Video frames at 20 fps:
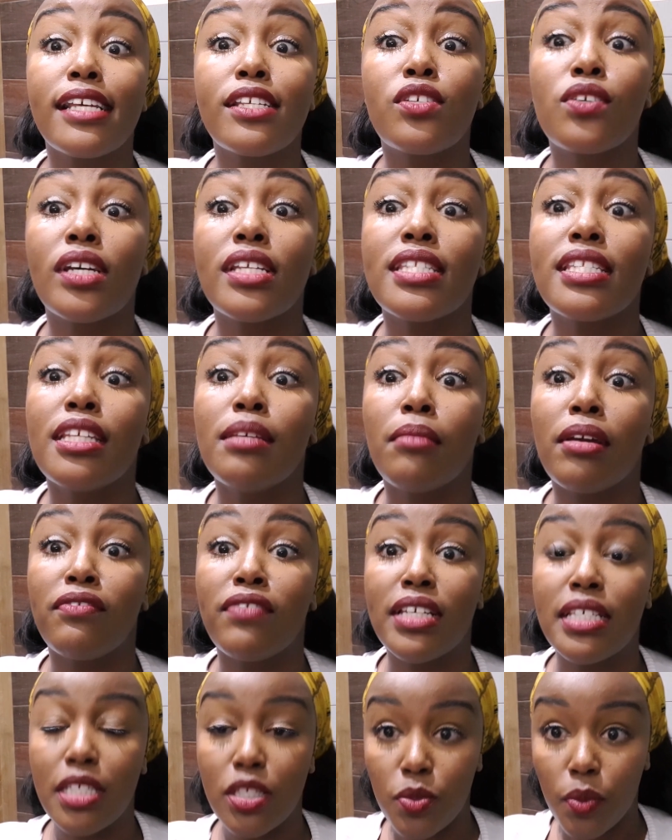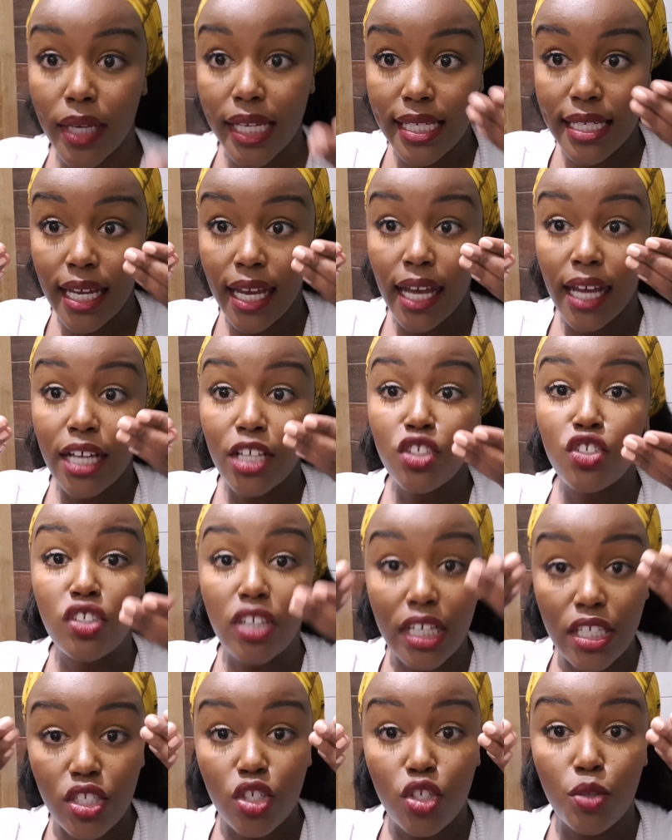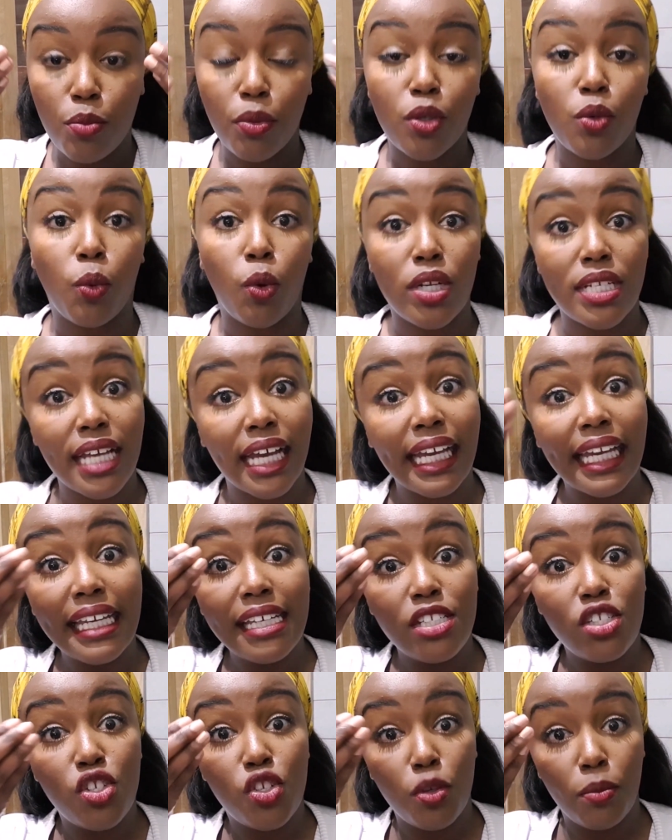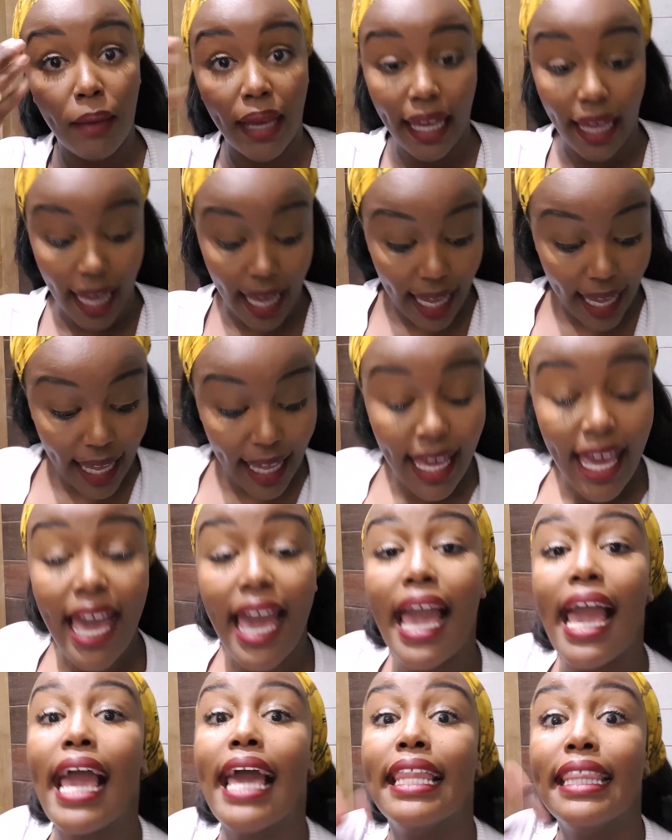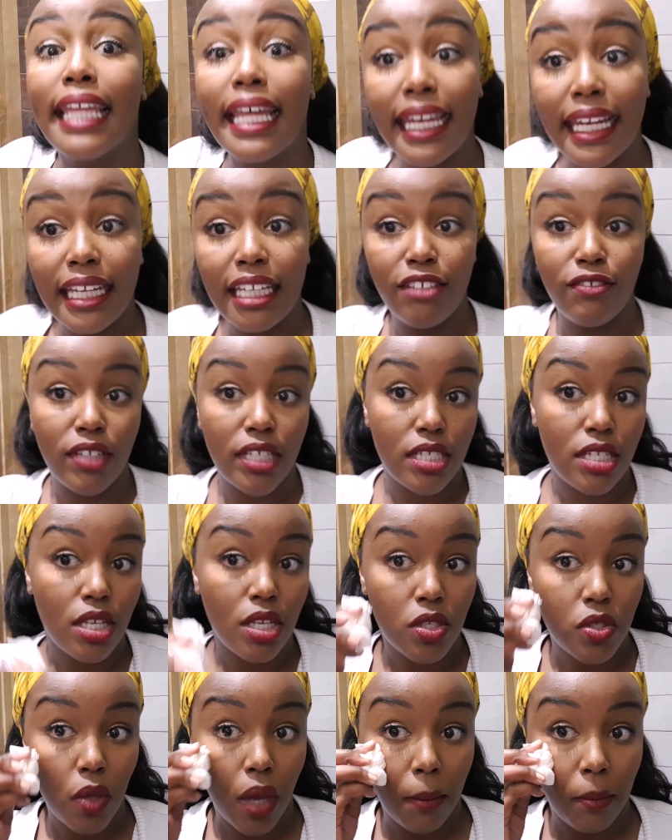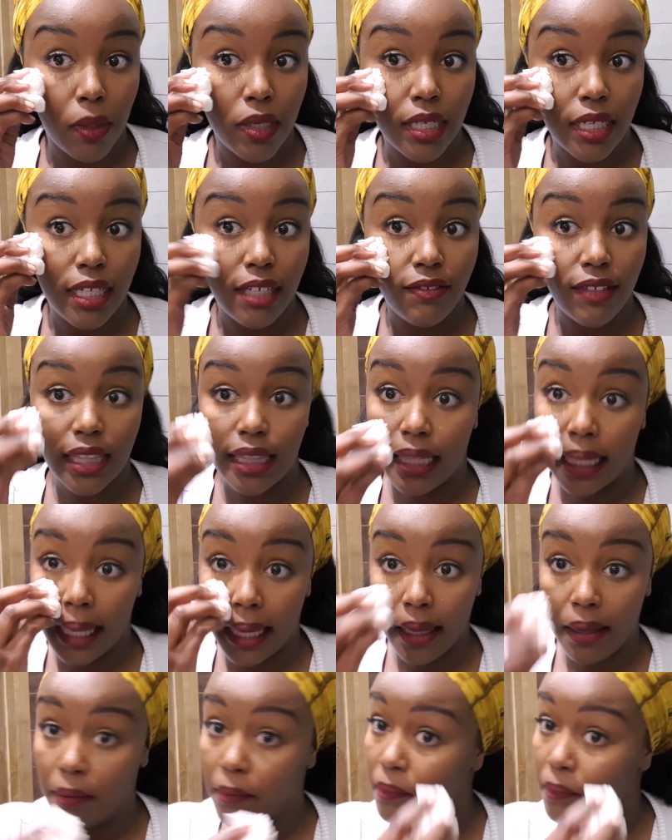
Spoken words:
As you can see, my face is wet, just to put water into my eye and then leave it. So I'm going to leave it there.